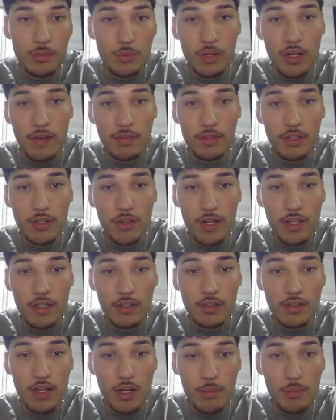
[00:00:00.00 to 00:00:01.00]
We have to create the
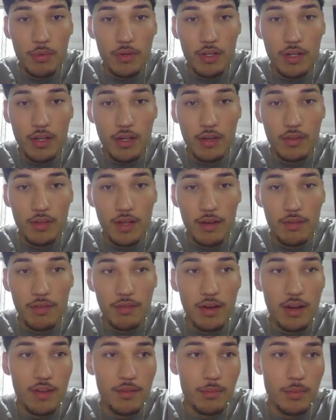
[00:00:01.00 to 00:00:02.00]
top wick of that
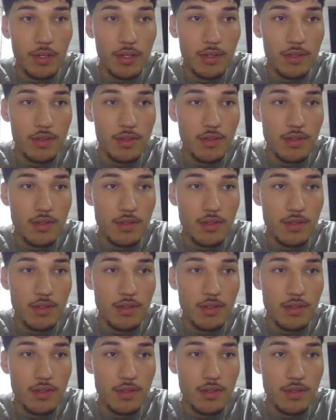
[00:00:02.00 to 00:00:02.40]
5 minute.